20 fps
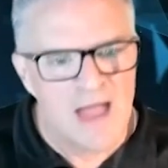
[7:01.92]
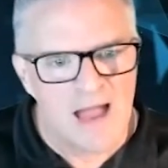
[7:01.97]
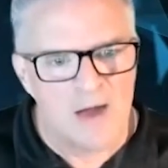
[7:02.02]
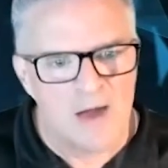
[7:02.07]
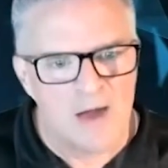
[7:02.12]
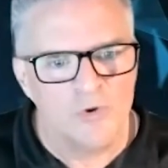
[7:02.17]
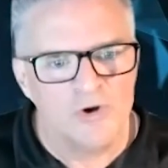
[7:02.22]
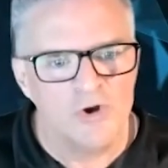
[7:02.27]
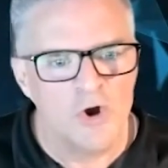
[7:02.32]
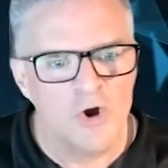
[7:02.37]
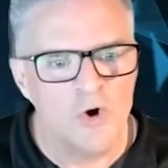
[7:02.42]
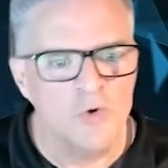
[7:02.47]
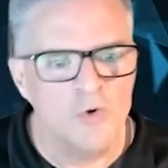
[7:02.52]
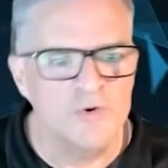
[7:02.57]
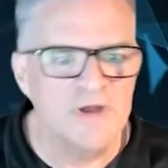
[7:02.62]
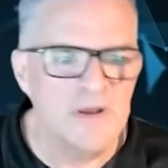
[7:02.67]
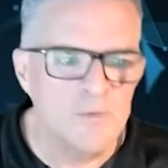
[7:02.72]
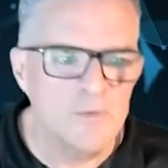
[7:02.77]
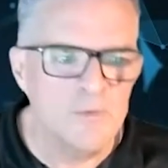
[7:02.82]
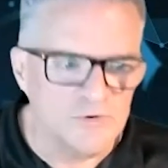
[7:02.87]
Our
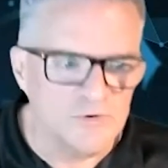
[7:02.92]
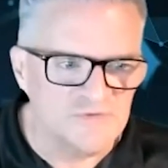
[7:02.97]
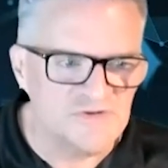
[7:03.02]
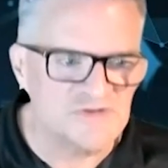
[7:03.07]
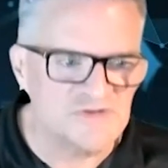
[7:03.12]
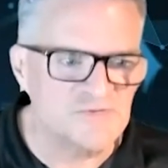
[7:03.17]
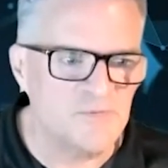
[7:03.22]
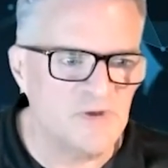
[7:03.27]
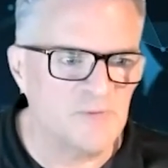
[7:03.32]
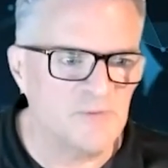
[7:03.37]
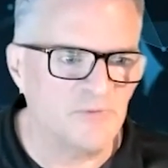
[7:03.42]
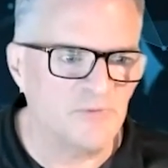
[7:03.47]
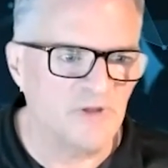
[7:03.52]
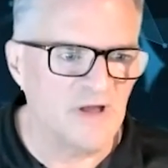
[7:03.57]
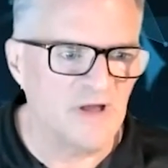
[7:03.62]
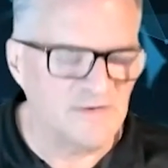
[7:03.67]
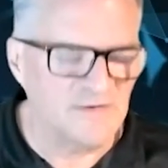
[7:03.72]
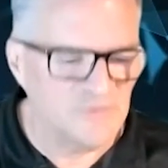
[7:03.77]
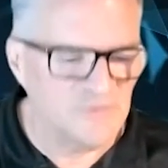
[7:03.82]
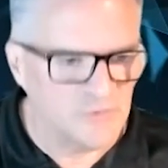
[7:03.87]
coating will just be
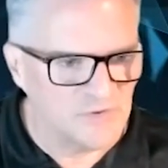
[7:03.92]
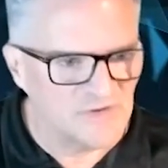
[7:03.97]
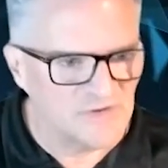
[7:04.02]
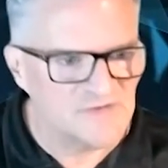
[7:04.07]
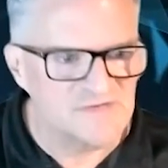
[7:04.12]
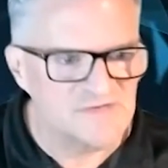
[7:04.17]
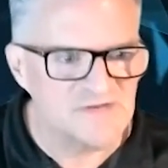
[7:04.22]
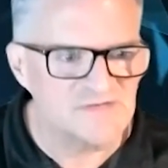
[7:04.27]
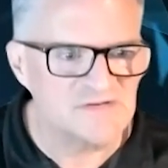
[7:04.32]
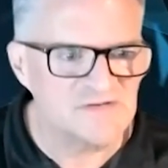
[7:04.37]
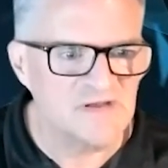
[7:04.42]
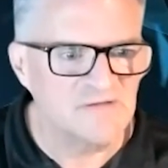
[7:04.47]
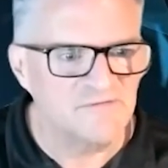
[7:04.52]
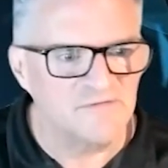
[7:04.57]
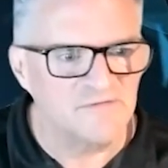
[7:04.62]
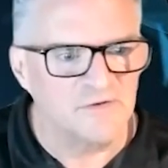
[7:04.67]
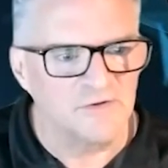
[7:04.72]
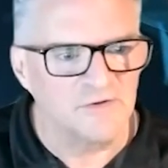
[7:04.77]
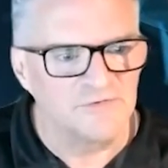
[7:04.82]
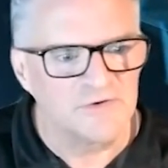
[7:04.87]
applied to an existing
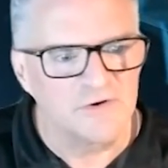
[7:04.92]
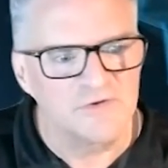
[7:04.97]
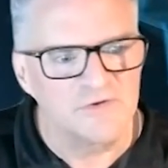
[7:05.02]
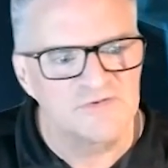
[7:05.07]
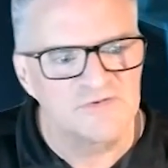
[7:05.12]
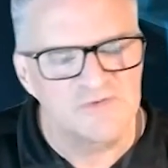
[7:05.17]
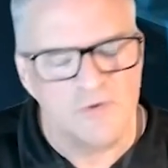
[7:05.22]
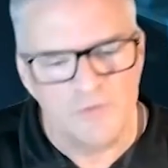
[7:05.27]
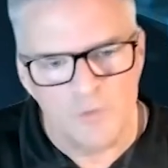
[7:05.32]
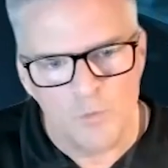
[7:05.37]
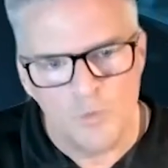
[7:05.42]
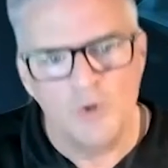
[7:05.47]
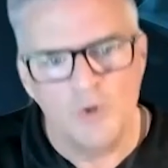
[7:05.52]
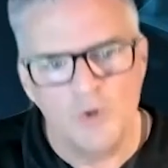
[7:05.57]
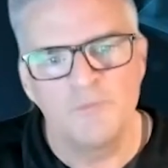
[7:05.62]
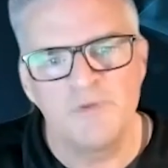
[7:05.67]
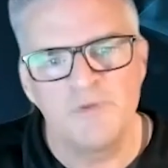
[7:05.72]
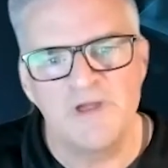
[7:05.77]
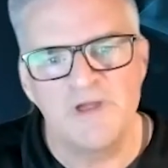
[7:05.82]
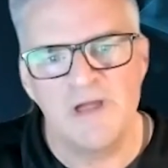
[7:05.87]
filter, so there
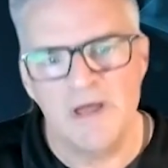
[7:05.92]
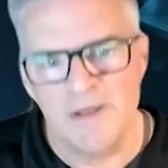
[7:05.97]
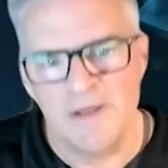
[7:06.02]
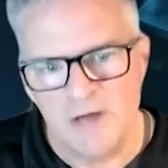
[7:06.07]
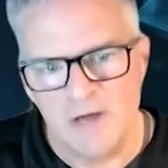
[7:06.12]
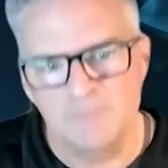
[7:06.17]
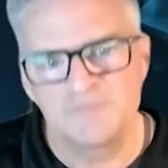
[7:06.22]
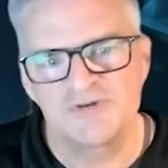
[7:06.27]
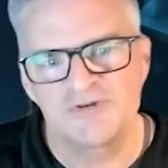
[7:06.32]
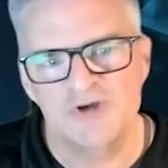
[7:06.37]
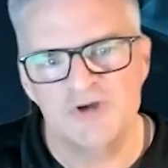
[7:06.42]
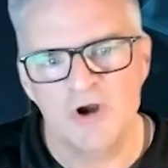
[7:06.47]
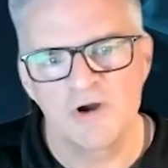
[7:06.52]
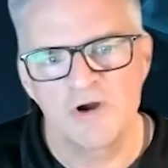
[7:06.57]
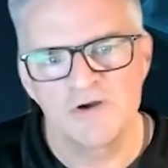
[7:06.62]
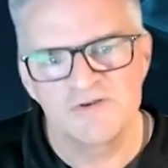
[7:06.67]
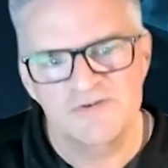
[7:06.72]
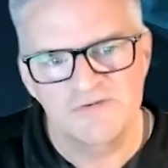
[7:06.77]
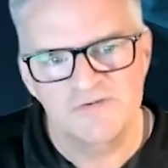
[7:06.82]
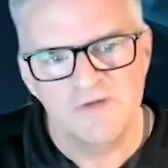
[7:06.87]
will be an
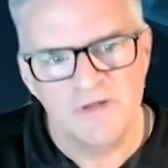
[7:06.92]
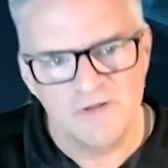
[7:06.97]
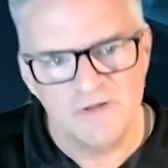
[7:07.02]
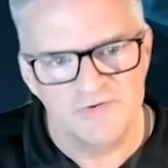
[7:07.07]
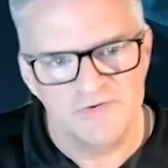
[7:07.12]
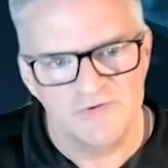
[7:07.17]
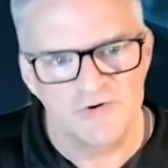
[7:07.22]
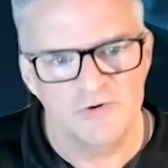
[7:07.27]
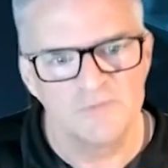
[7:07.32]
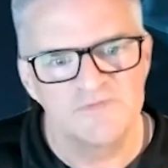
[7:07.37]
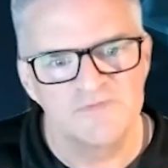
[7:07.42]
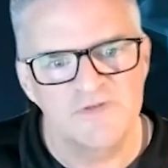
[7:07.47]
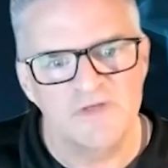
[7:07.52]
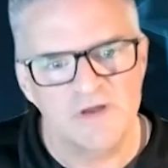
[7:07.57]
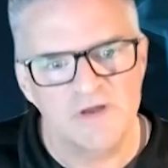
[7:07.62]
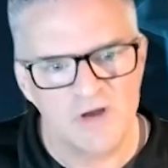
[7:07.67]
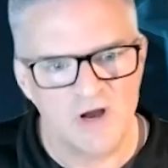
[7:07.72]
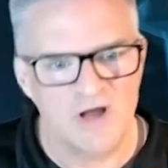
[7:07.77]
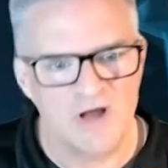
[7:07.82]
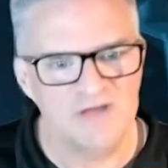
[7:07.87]
upcharge in terms of
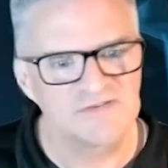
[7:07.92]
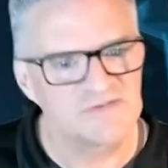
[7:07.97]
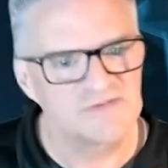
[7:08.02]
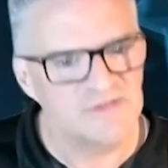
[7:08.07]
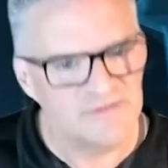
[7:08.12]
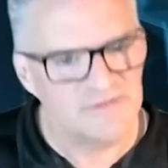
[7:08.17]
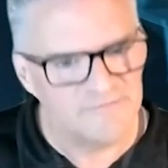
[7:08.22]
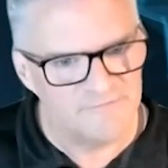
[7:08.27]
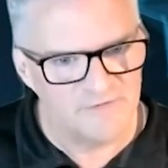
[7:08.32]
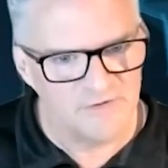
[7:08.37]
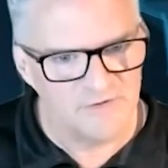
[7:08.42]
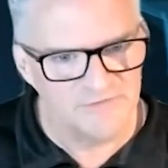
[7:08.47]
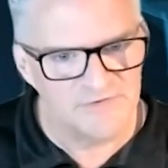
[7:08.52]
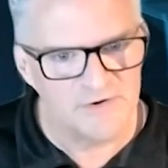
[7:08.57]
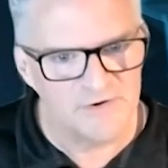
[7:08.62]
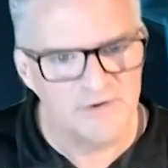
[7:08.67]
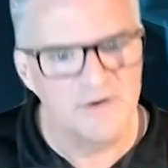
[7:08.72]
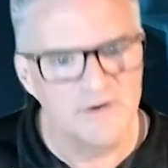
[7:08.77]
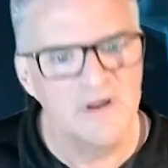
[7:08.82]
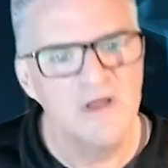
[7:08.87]
the cost of the
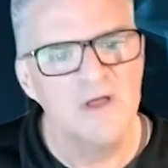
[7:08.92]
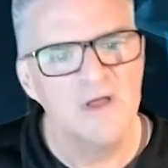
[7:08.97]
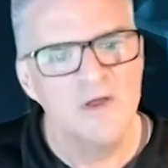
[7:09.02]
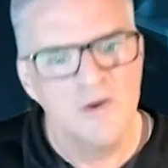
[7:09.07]
filter,